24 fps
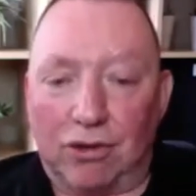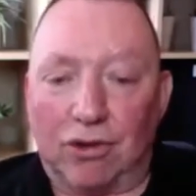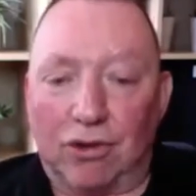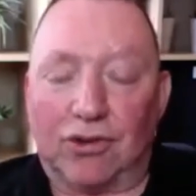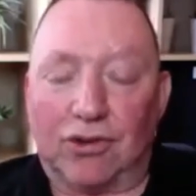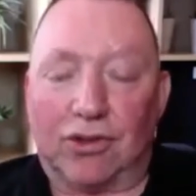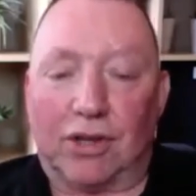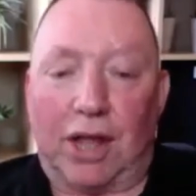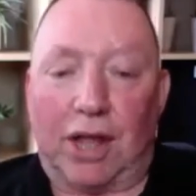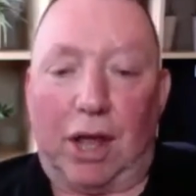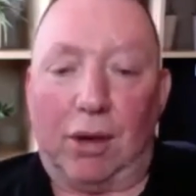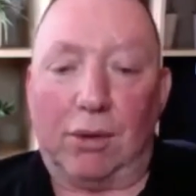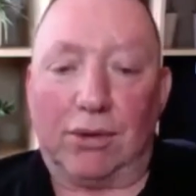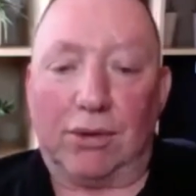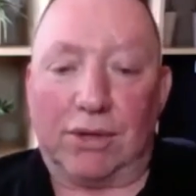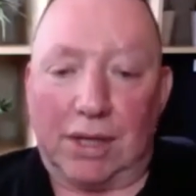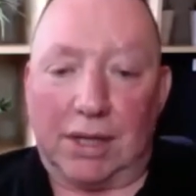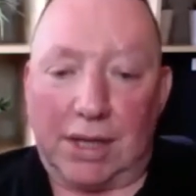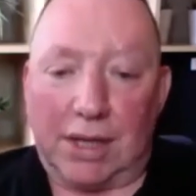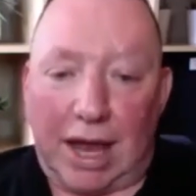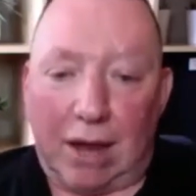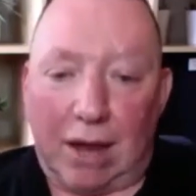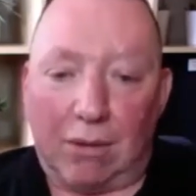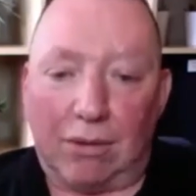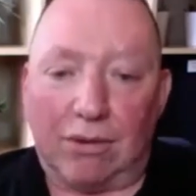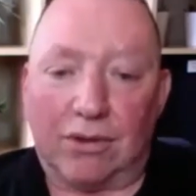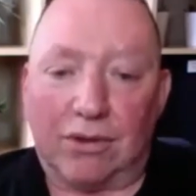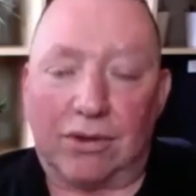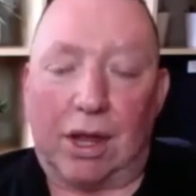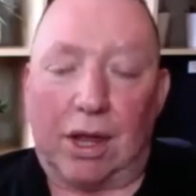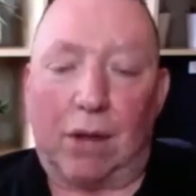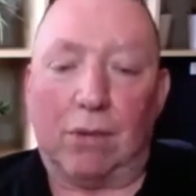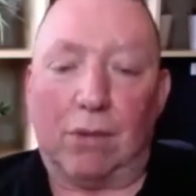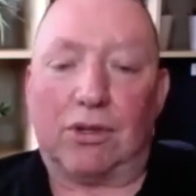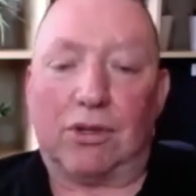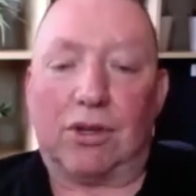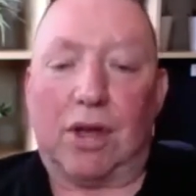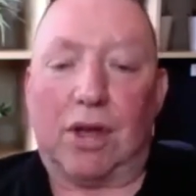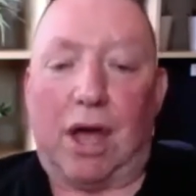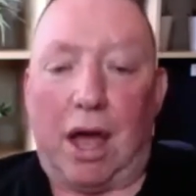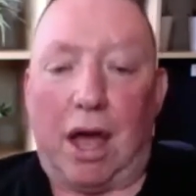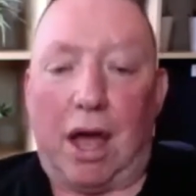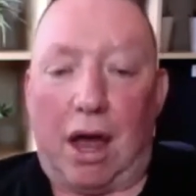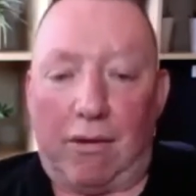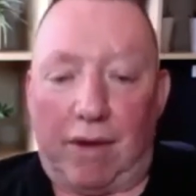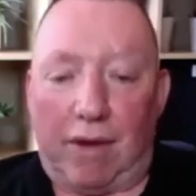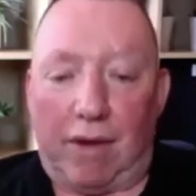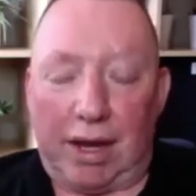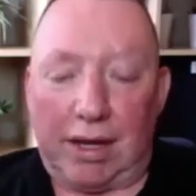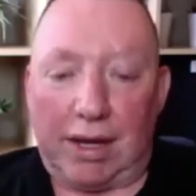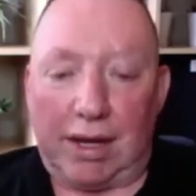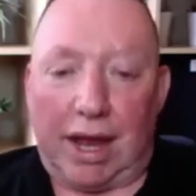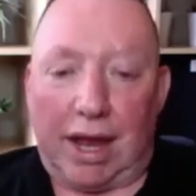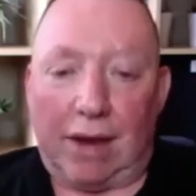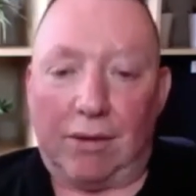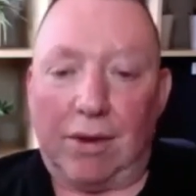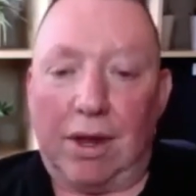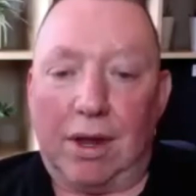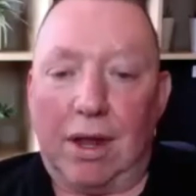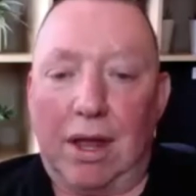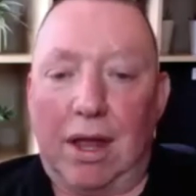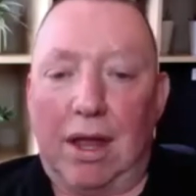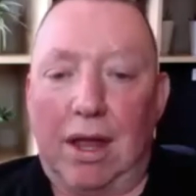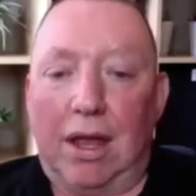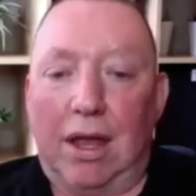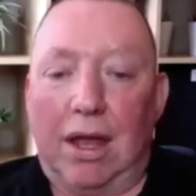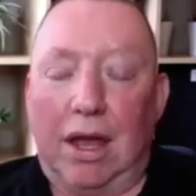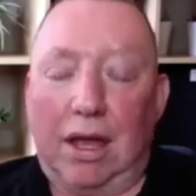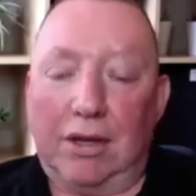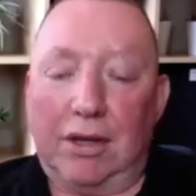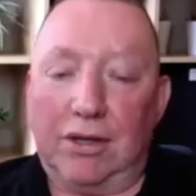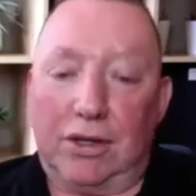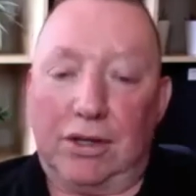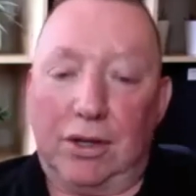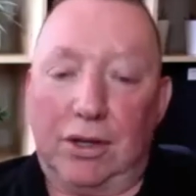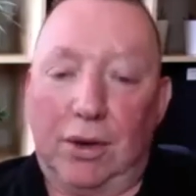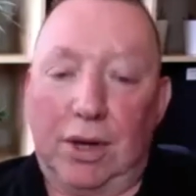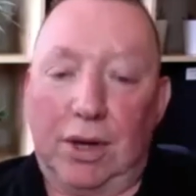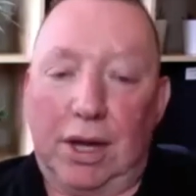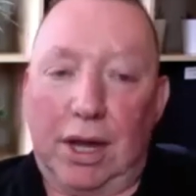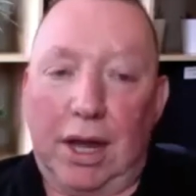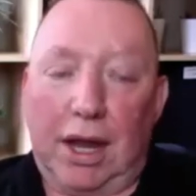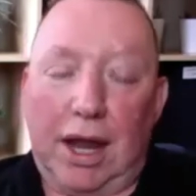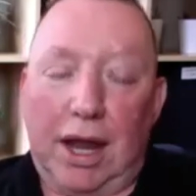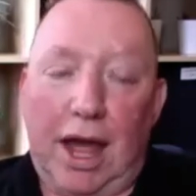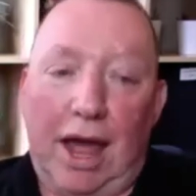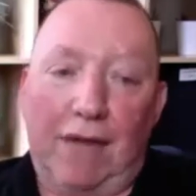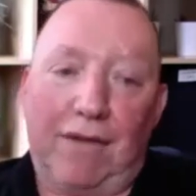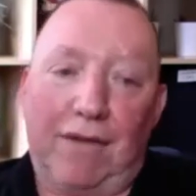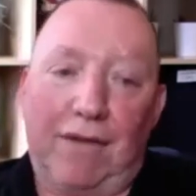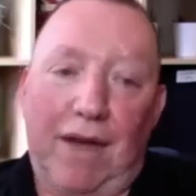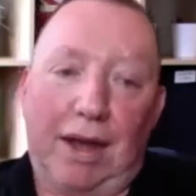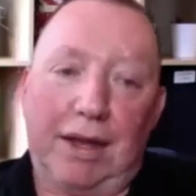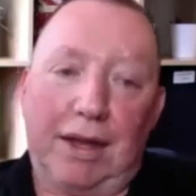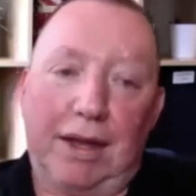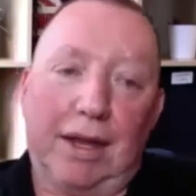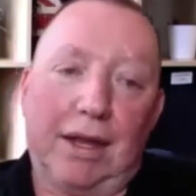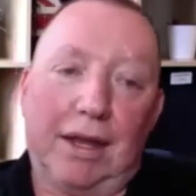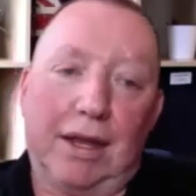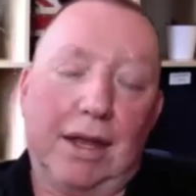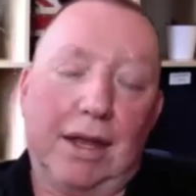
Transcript: just slows it down and slows your heart rate down as you're doing it. And I find it